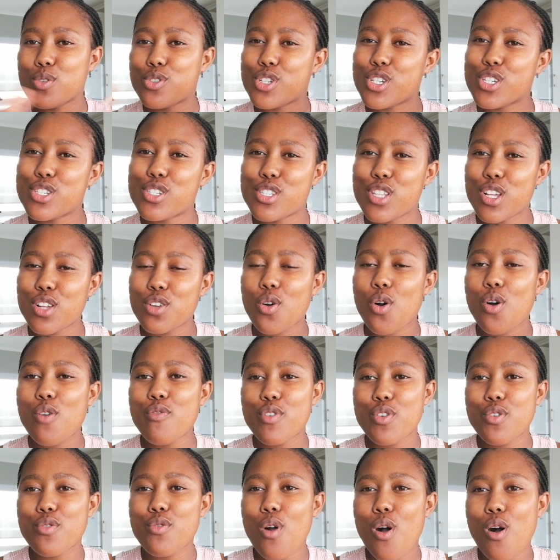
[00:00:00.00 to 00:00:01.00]
just an
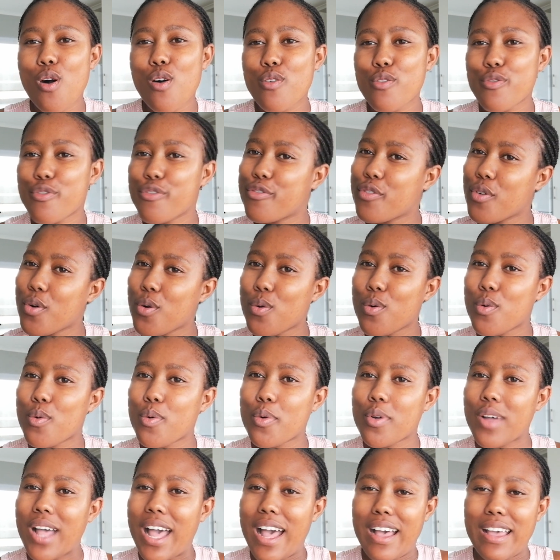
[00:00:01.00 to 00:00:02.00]
overall
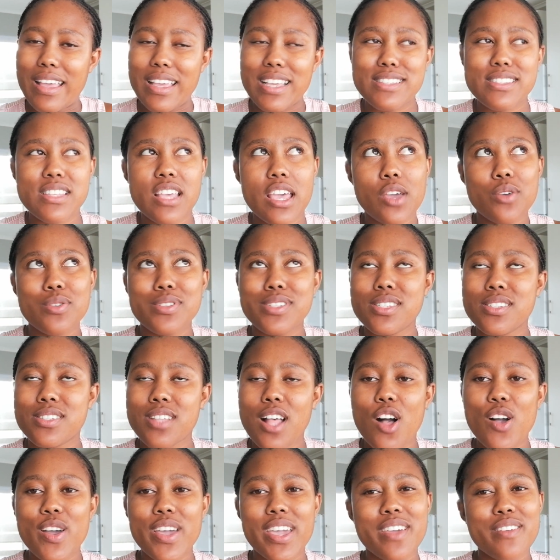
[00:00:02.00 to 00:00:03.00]
for Easy Equities,
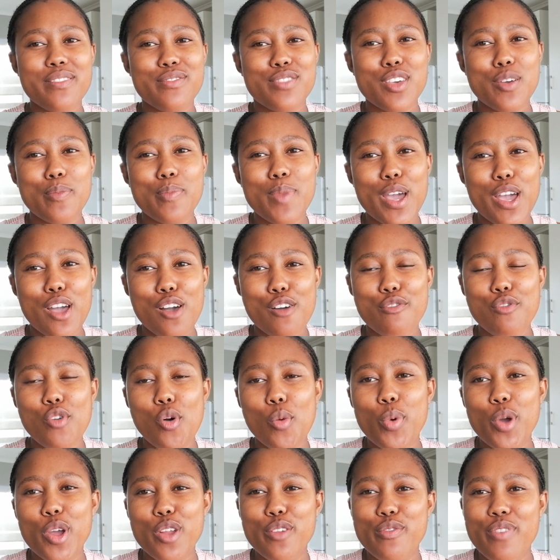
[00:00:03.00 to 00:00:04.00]
I'll give them like a
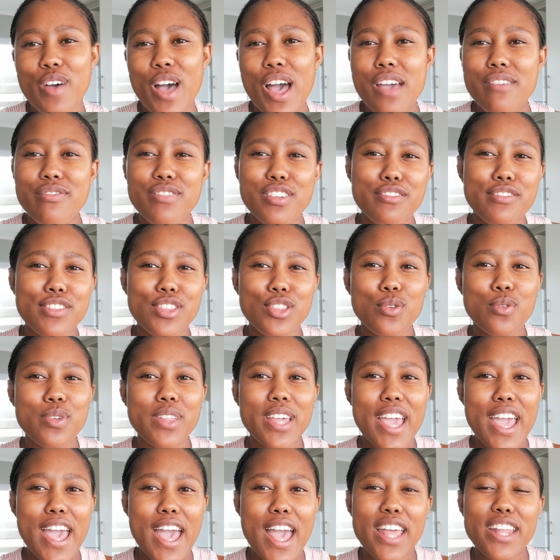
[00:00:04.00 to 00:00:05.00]
4.5, even though
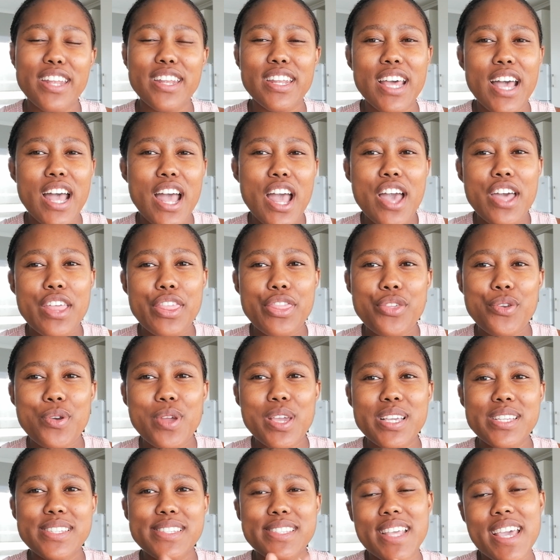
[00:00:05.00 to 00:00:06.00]
they had
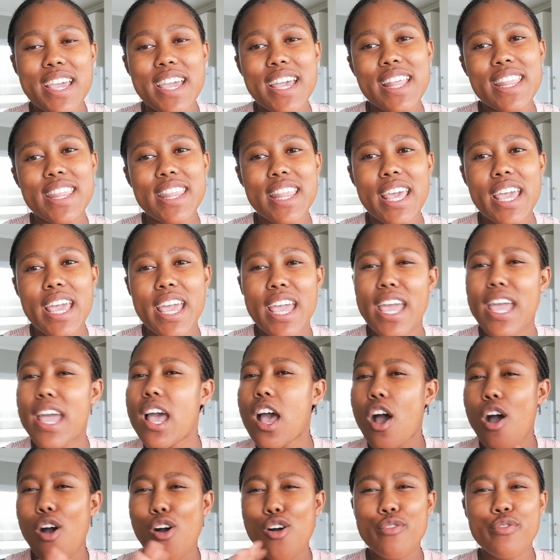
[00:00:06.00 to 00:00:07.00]
3s there and there.
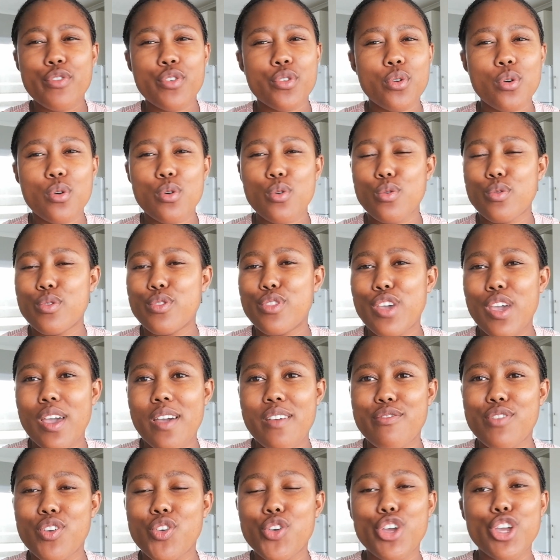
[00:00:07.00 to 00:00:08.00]
Overall, they're
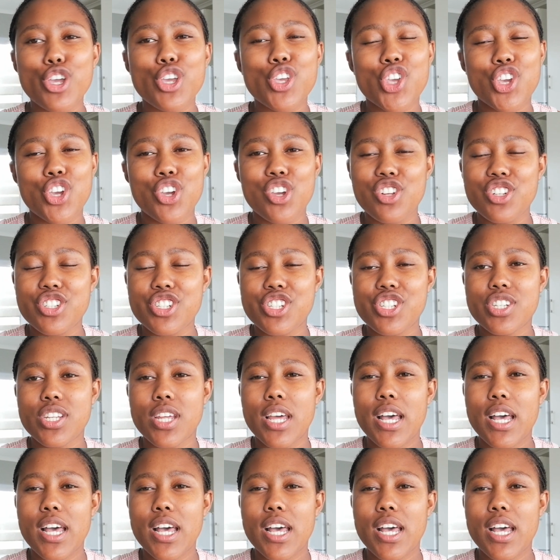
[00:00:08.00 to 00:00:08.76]
a very good